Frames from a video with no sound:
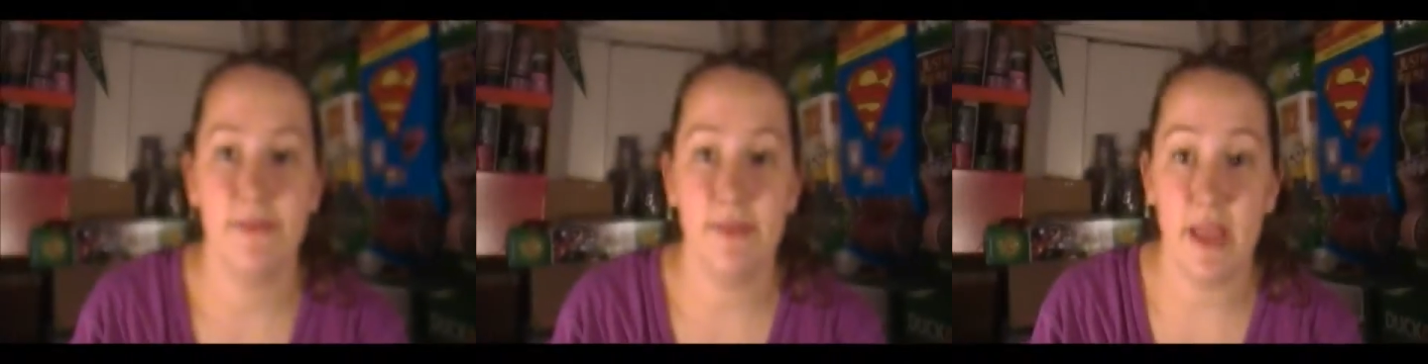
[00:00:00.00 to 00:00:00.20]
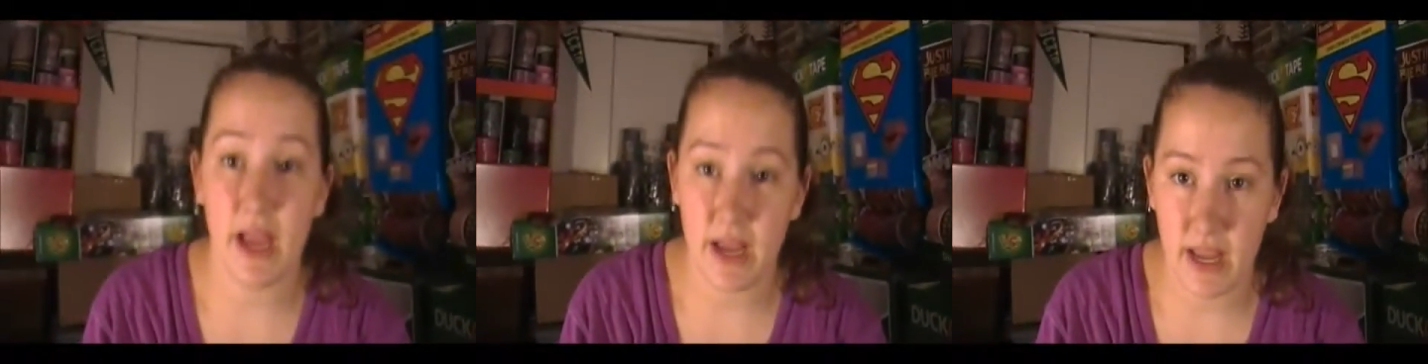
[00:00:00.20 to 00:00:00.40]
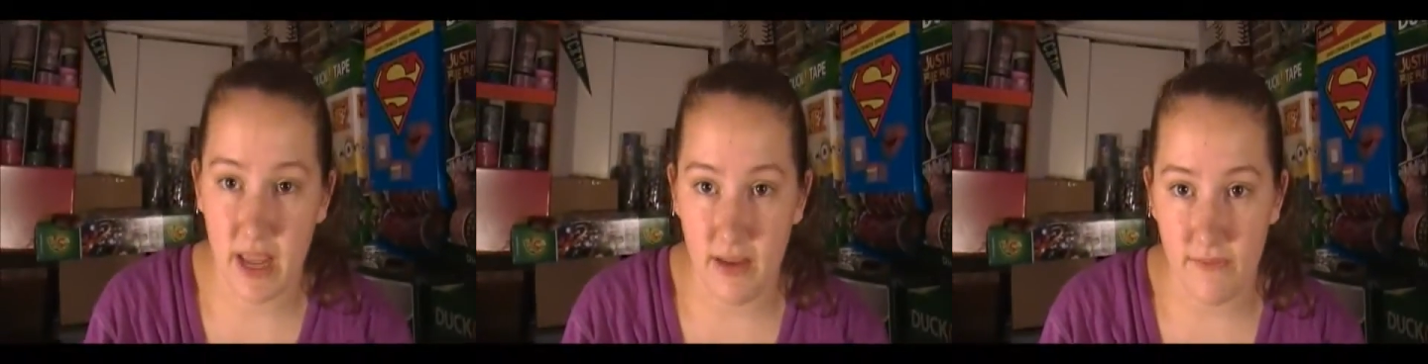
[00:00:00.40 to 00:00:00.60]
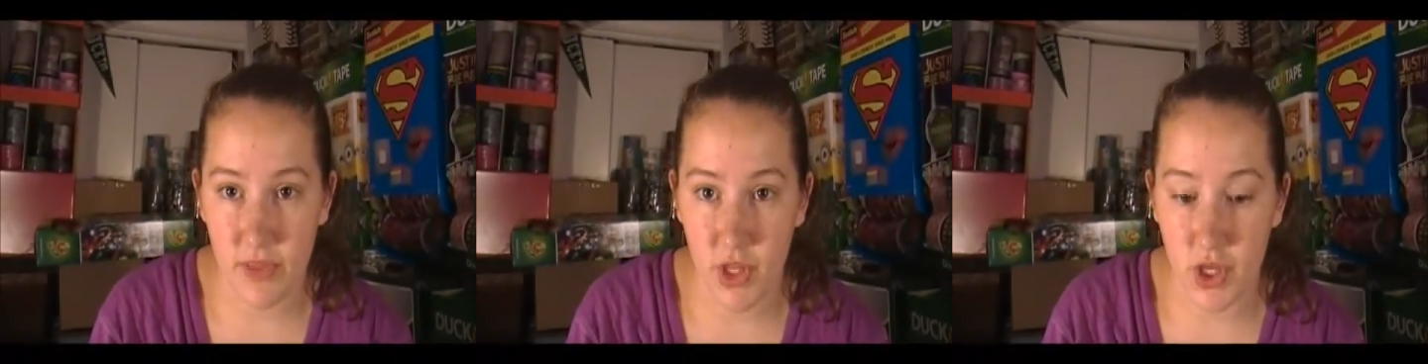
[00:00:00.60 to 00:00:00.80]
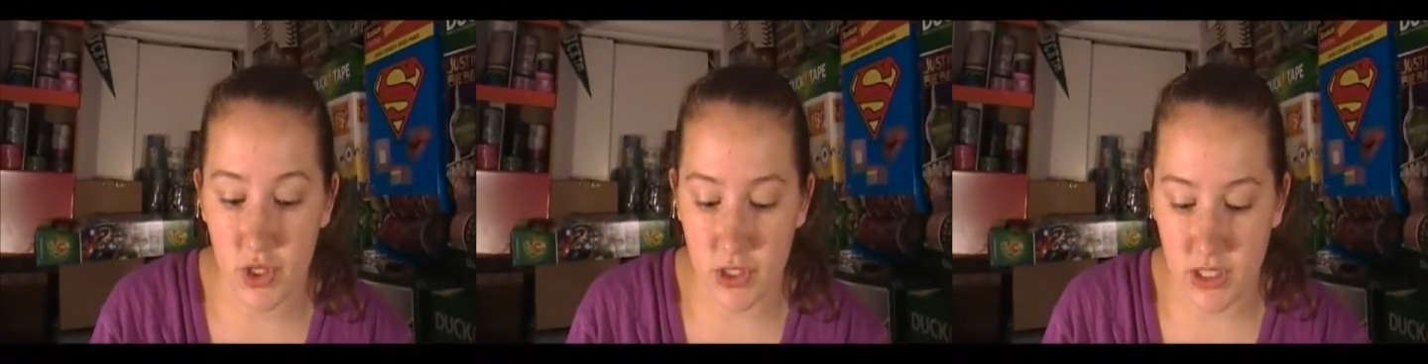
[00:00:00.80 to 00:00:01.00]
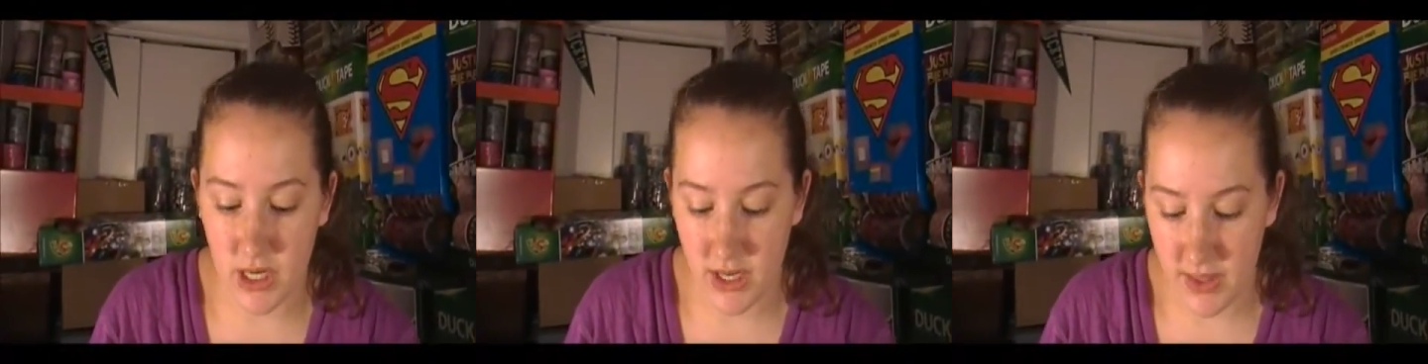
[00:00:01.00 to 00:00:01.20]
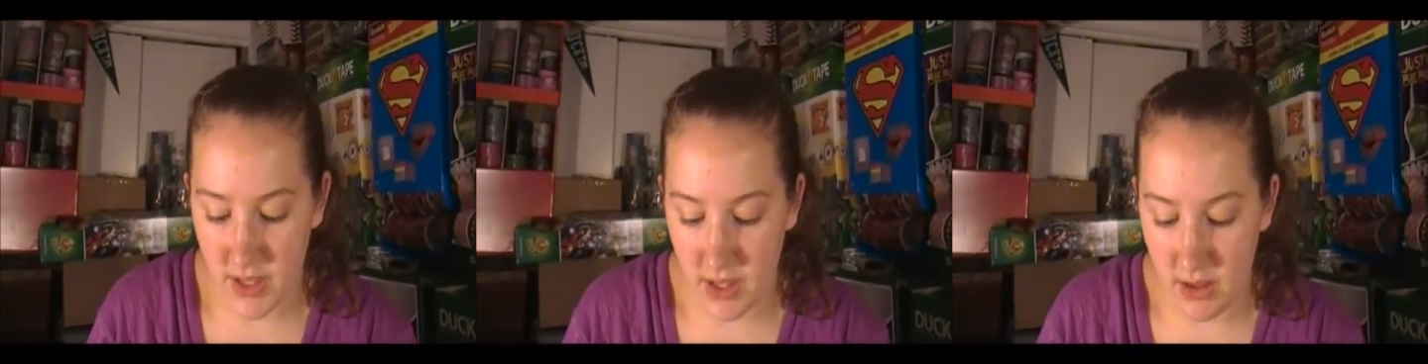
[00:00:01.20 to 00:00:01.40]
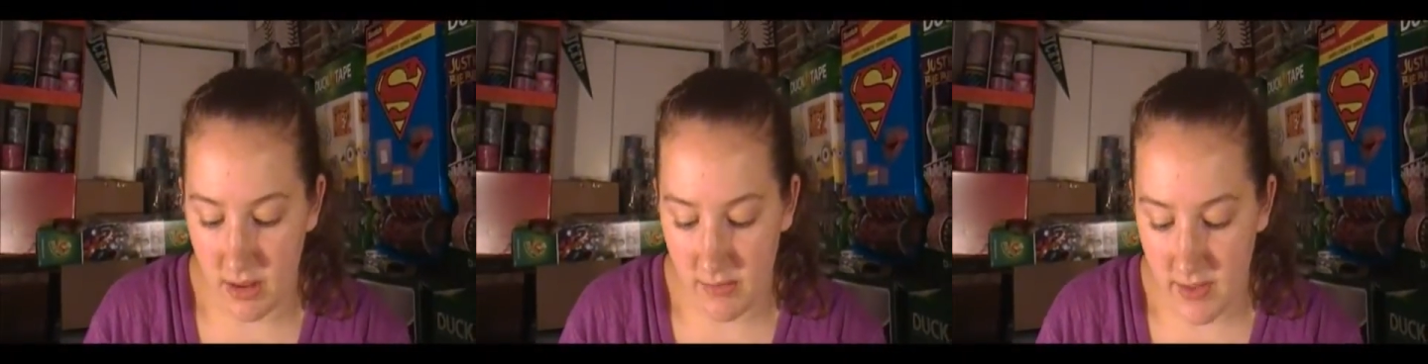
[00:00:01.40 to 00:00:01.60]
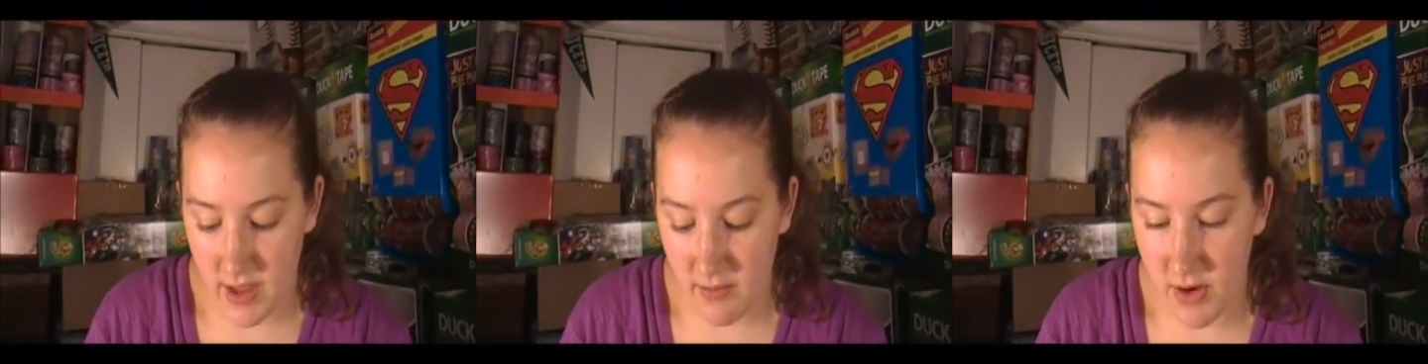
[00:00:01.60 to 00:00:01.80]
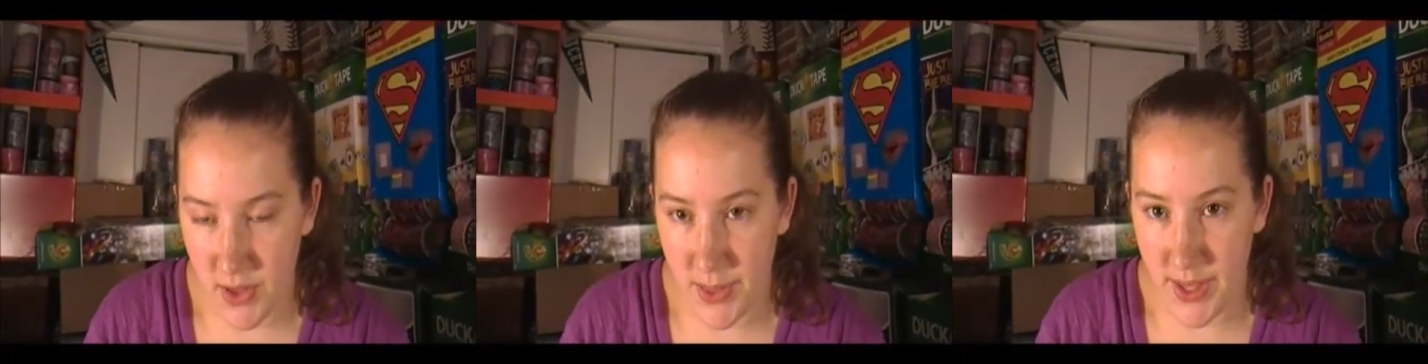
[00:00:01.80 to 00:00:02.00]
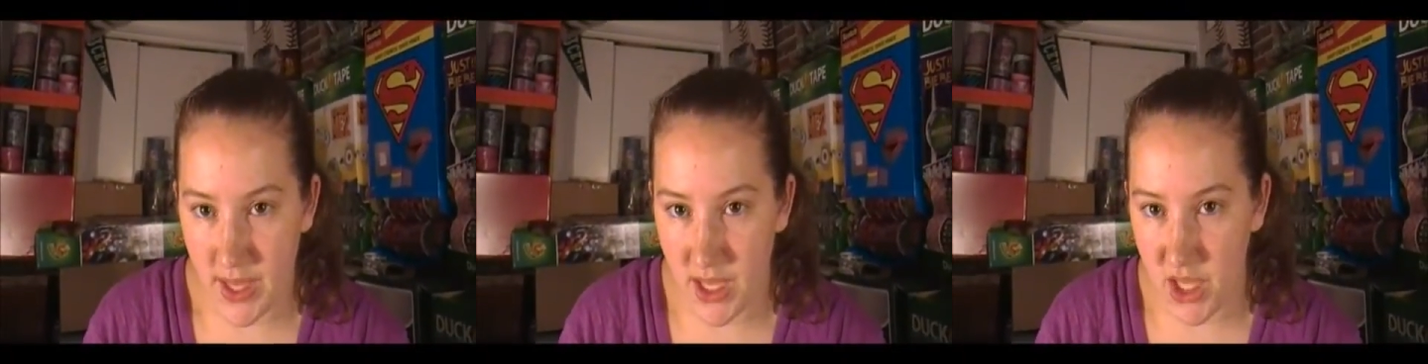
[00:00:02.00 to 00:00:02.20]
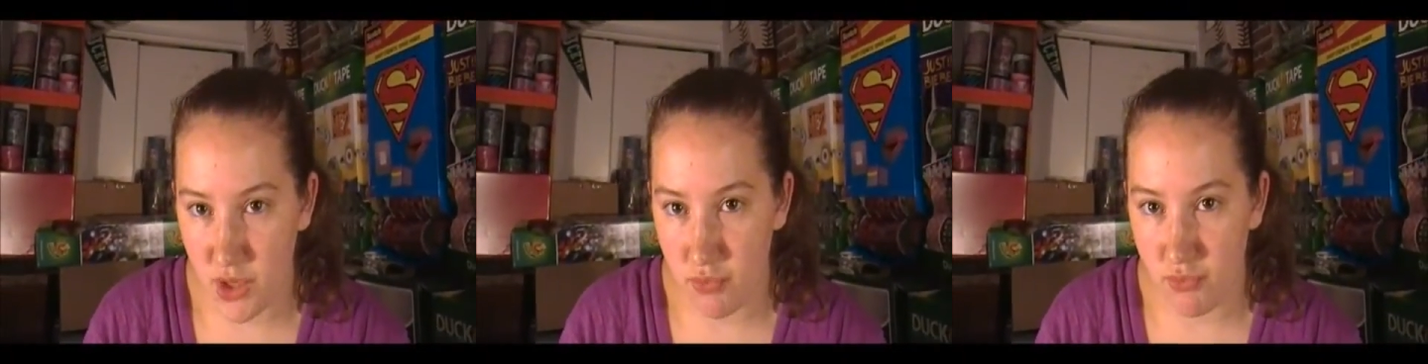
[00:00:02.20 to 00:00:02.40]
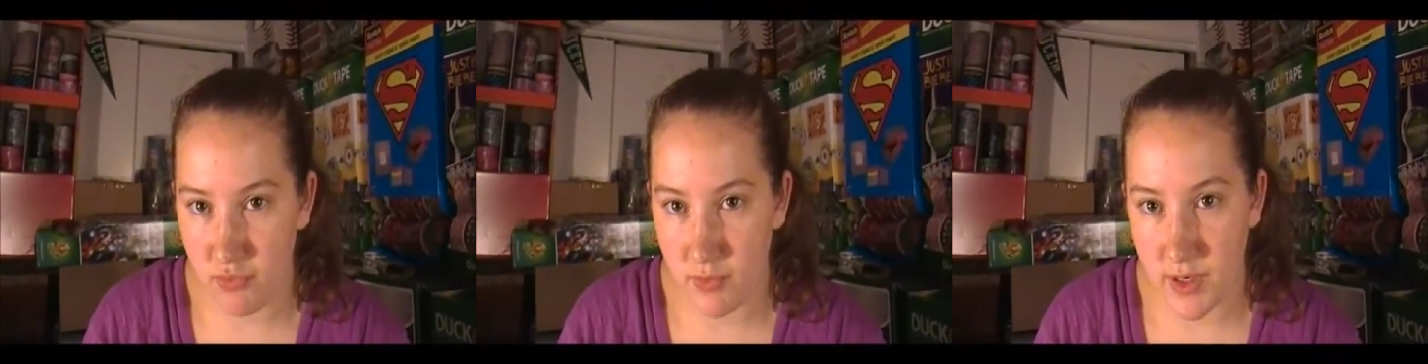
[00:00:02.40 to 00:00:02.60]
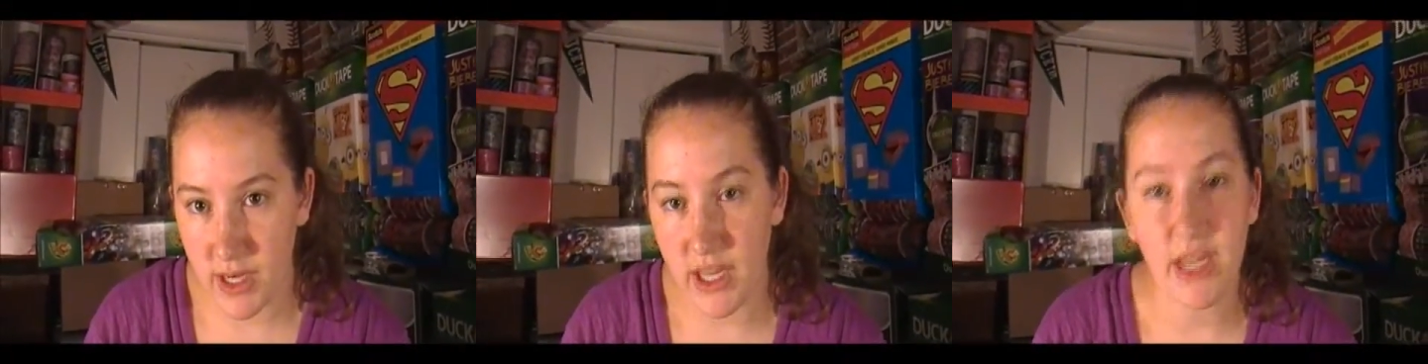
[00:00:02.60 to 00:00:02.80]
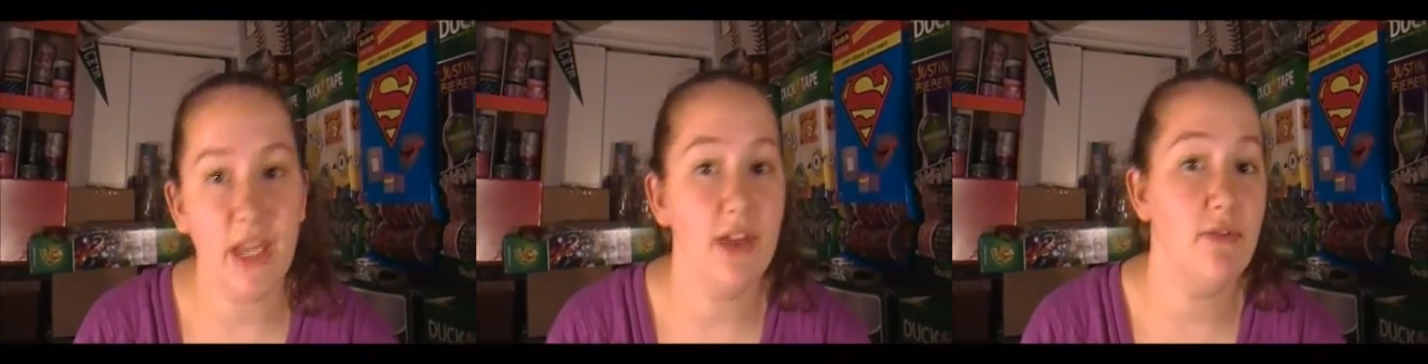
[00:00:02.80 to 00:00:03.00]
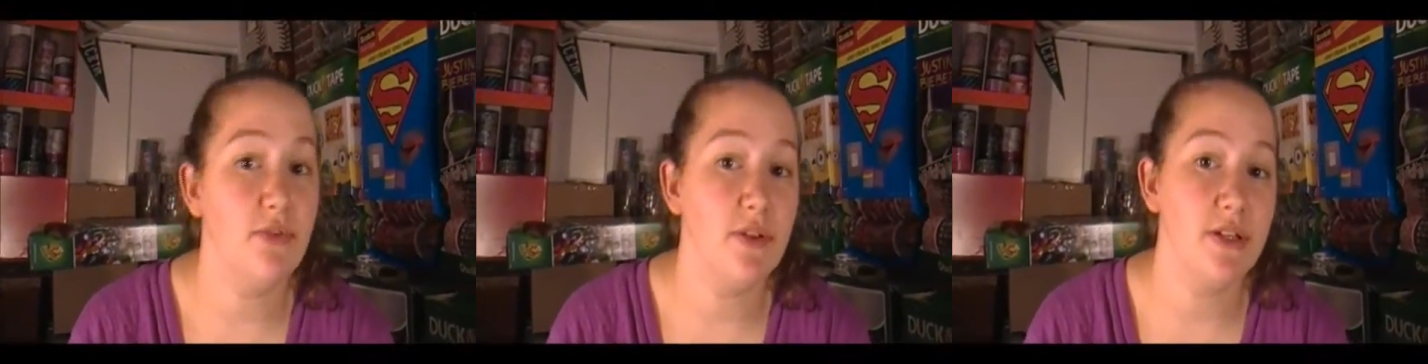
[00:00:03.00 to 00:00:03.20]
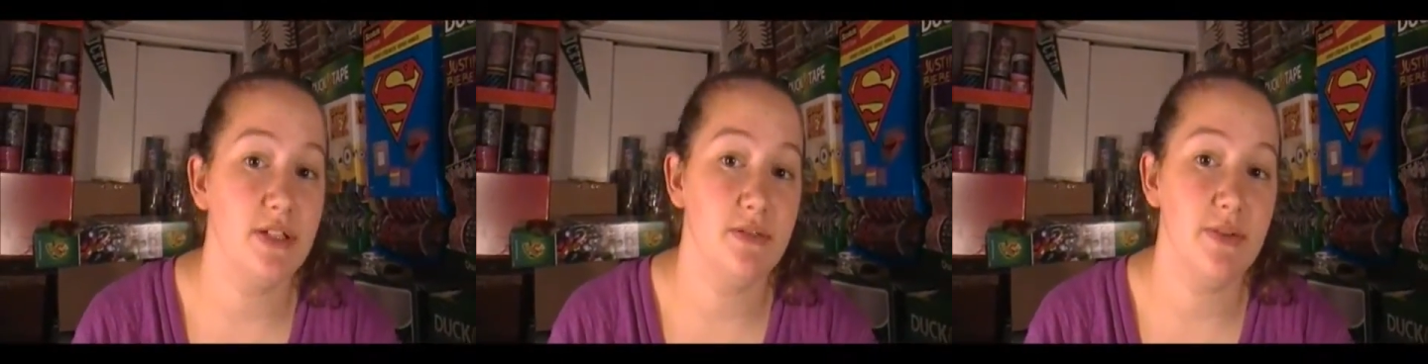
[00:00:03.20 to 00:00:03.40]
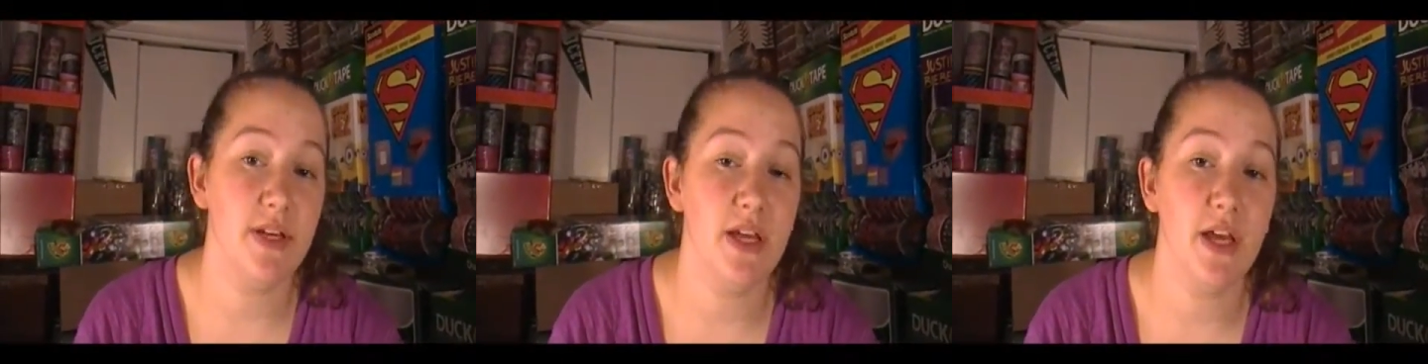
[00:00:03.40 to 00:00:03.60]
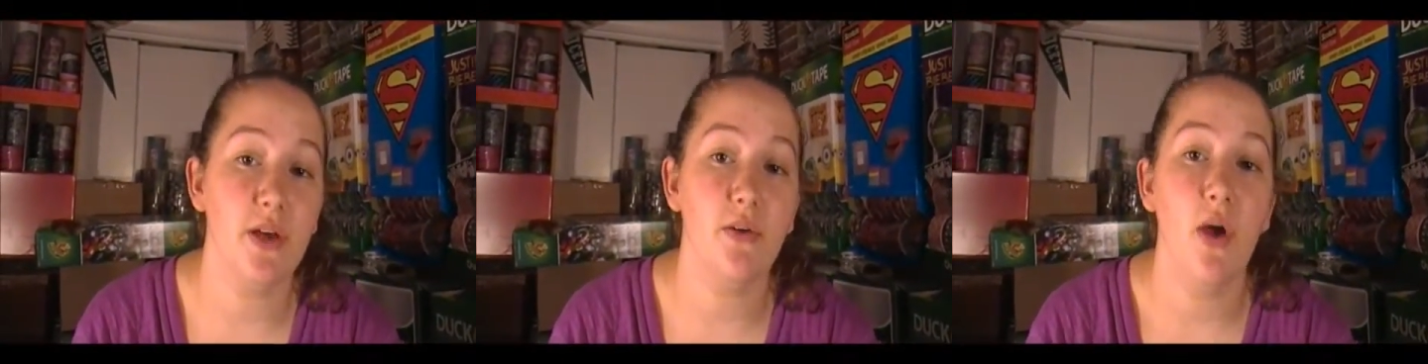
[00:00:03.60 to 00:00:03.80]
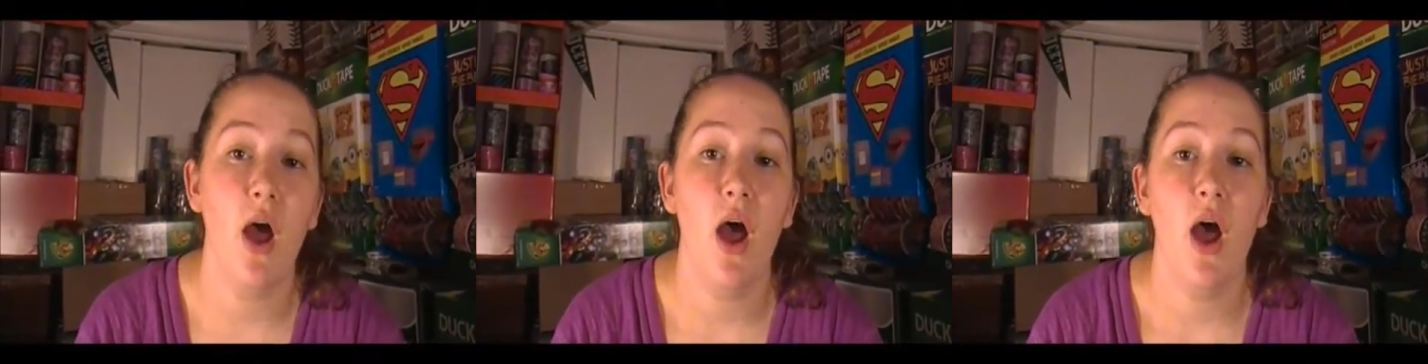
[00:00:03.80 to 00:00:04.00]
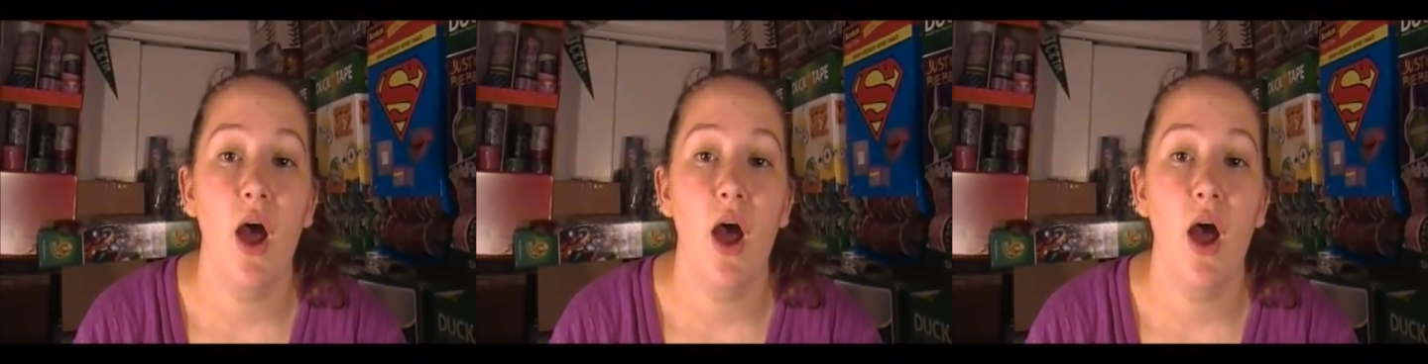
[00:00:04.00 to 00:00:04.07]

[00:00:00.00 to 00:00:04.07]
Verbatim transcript: now you have those, and I think you have everything you need for this video.